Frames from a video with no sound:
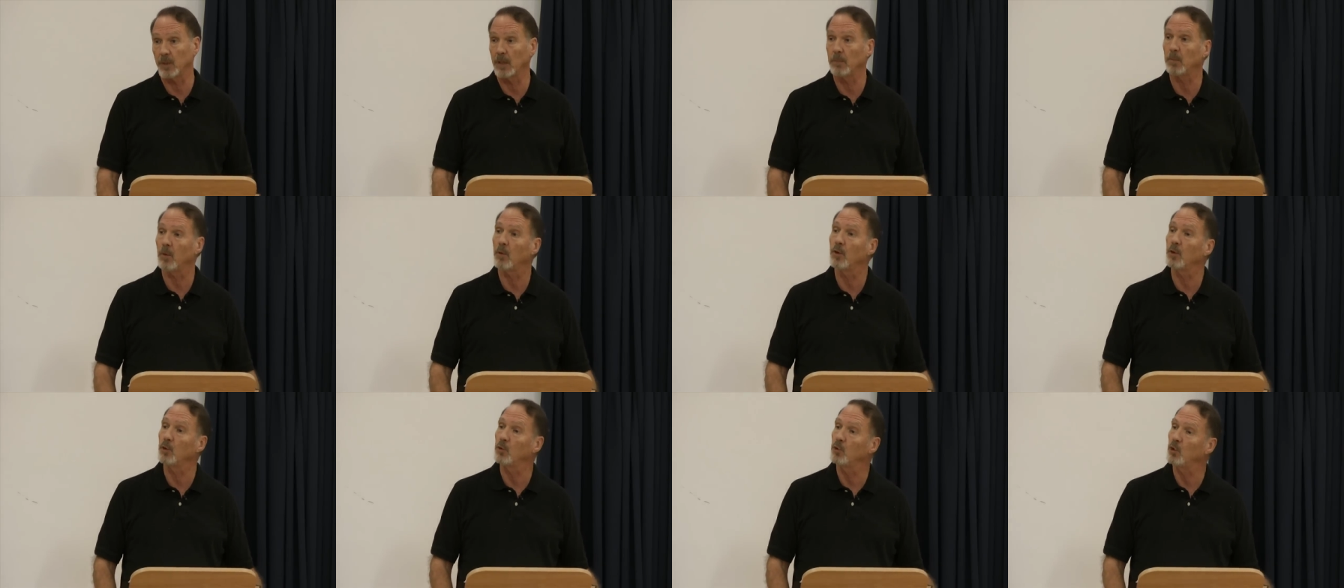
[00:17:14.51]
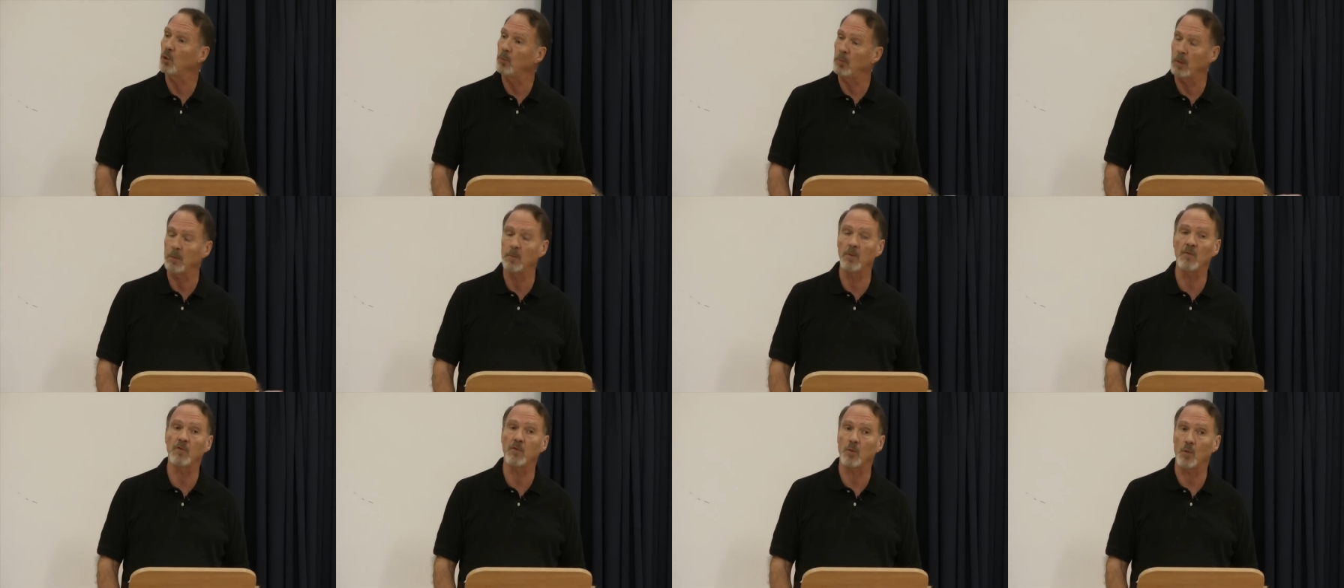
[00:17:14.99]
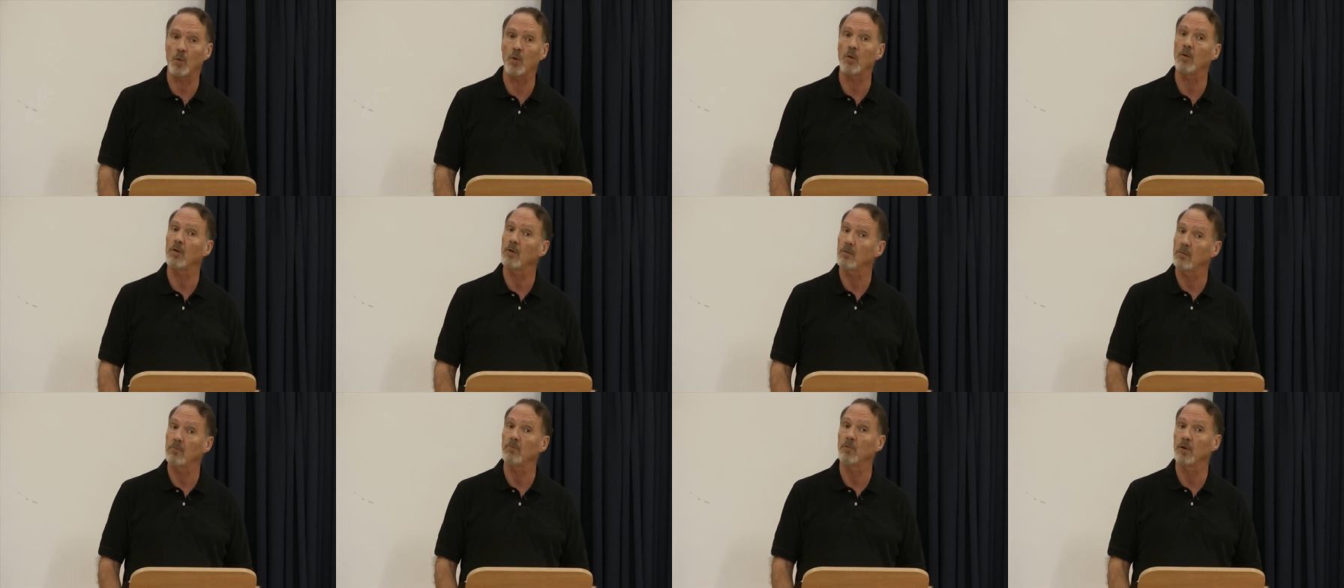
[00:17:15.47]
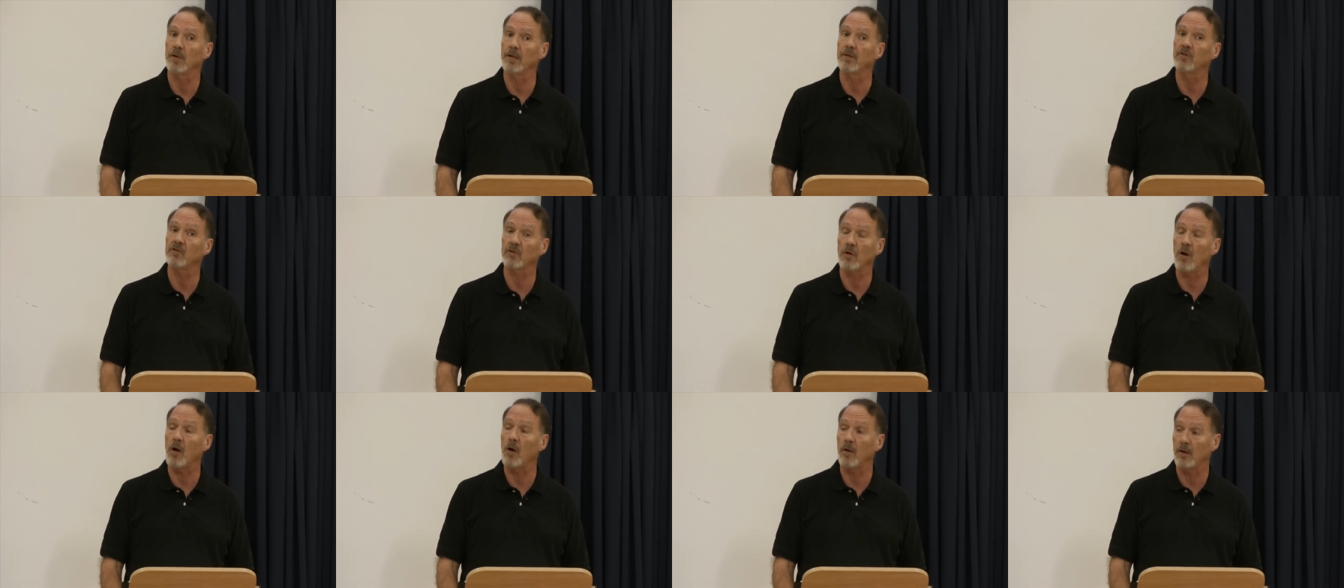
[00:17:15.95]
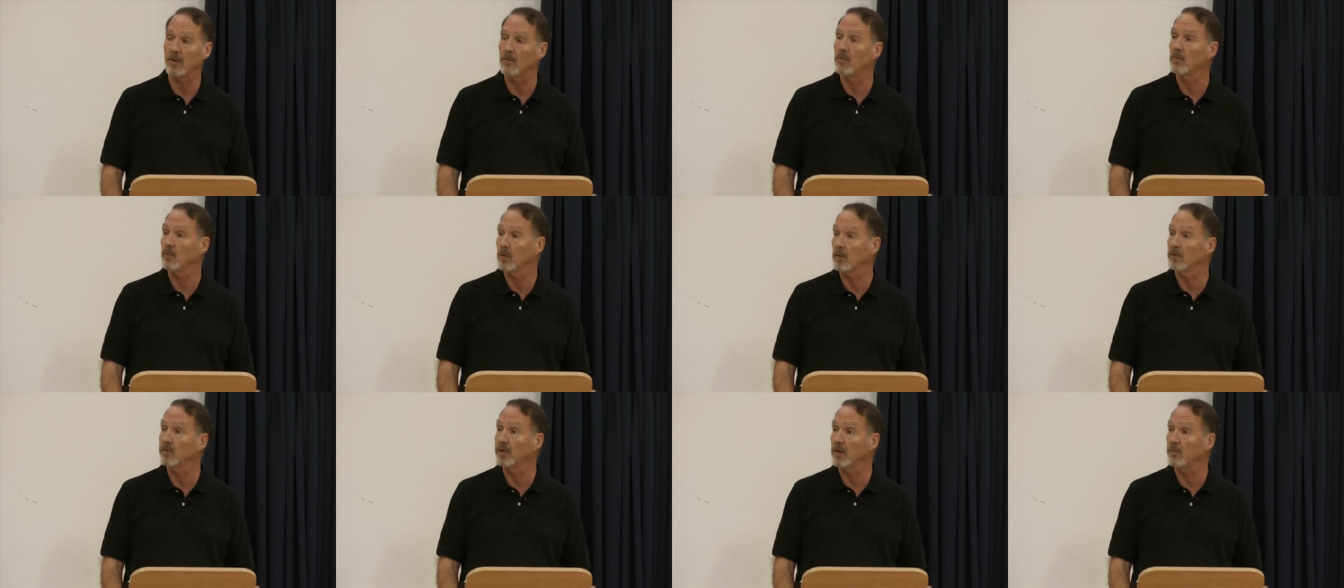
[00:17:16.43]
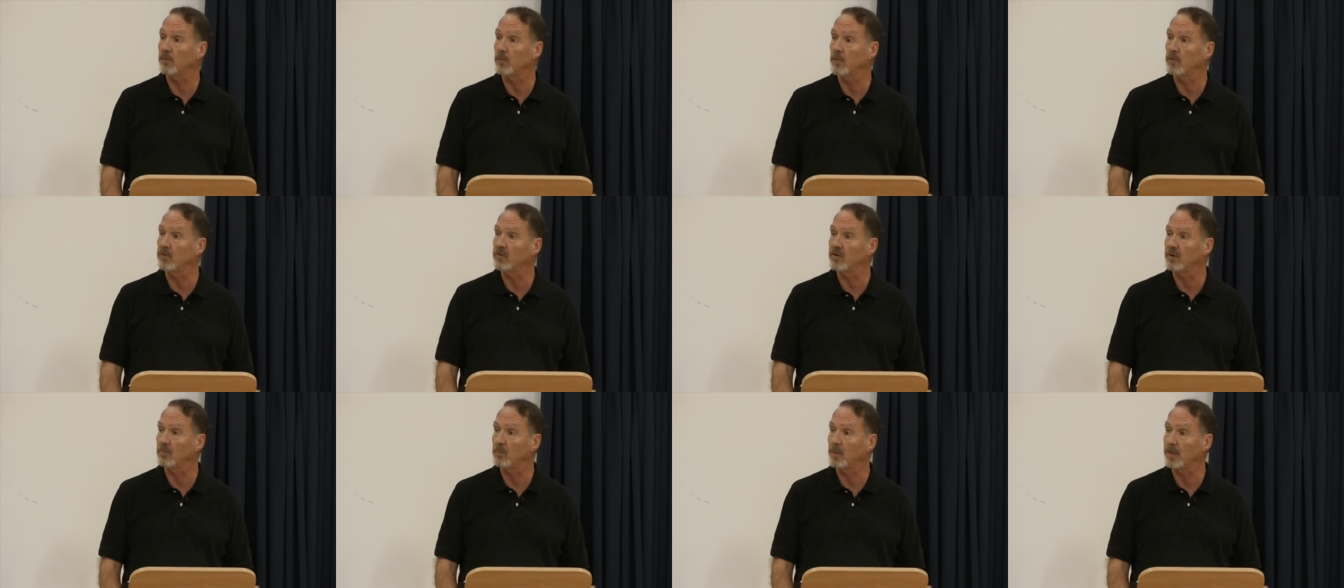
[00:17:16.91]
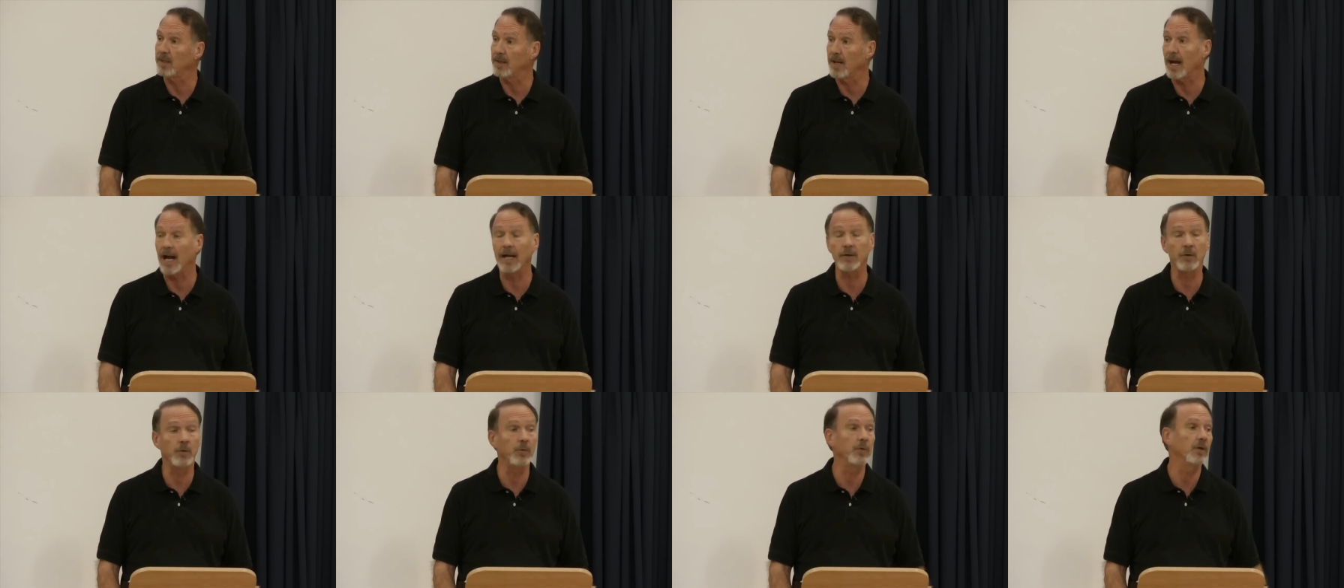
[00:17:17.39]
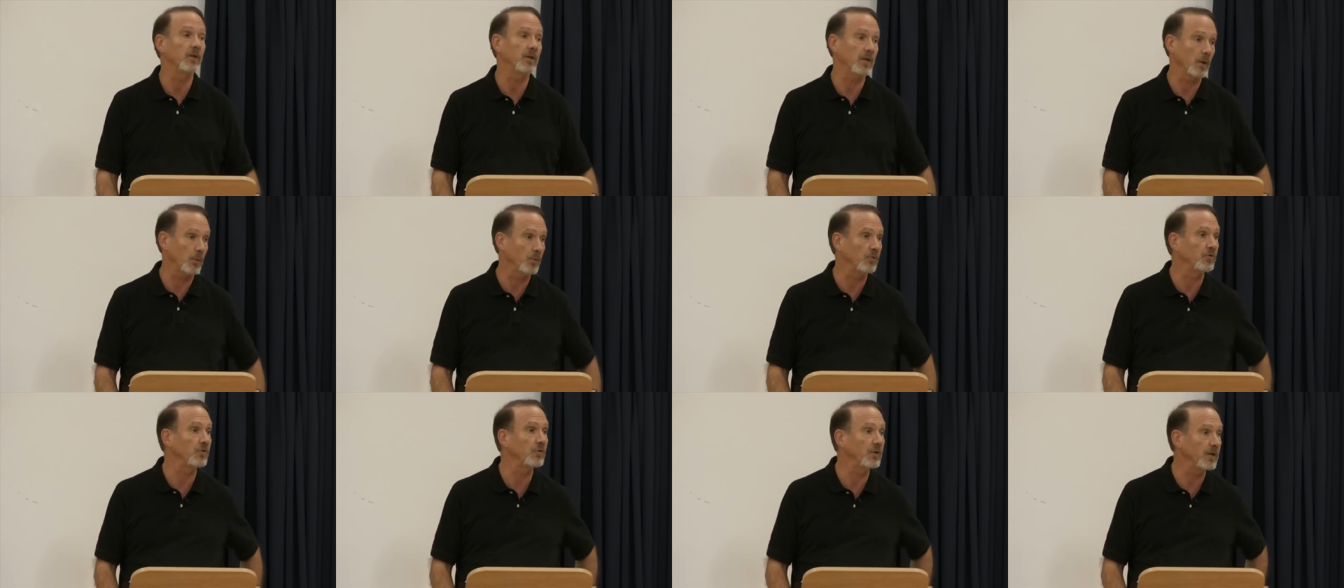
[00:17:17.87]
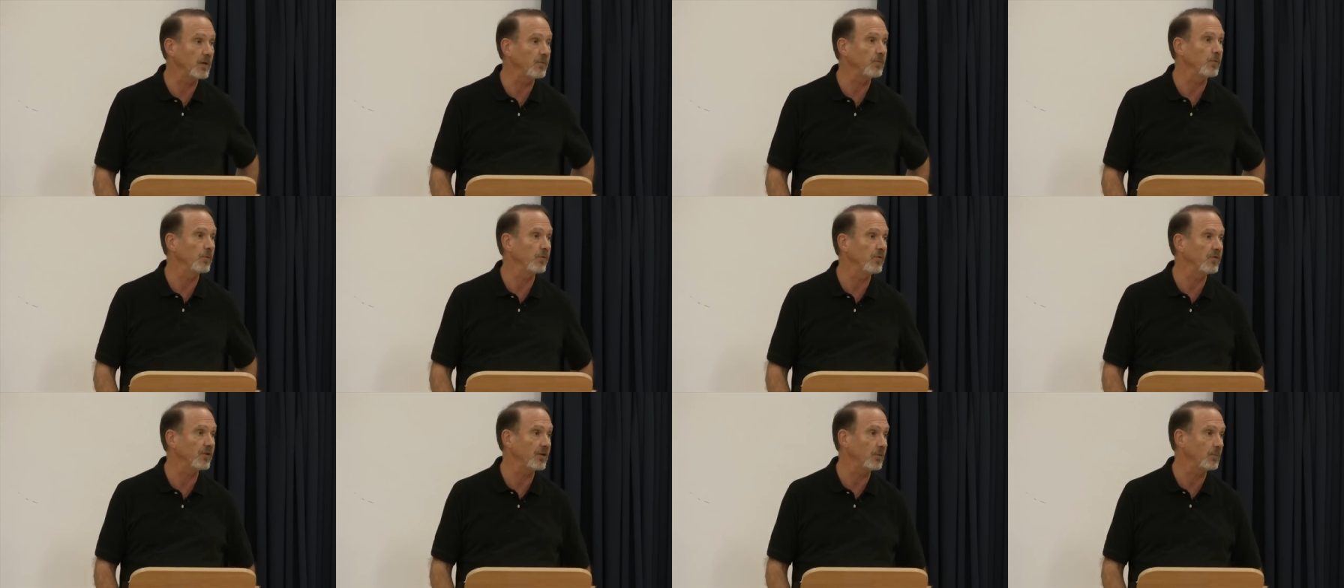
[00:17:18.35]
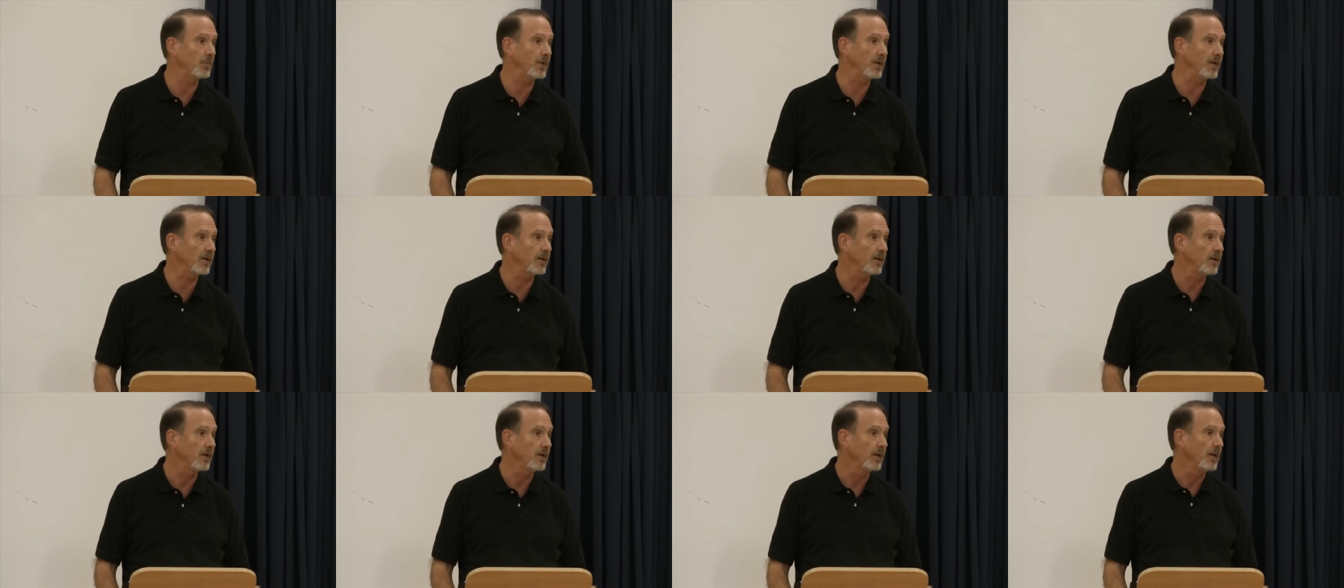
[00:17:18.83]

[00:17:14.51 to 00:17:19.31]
People who knew me before really saw a real difference in me. I knew that there was a difference in me.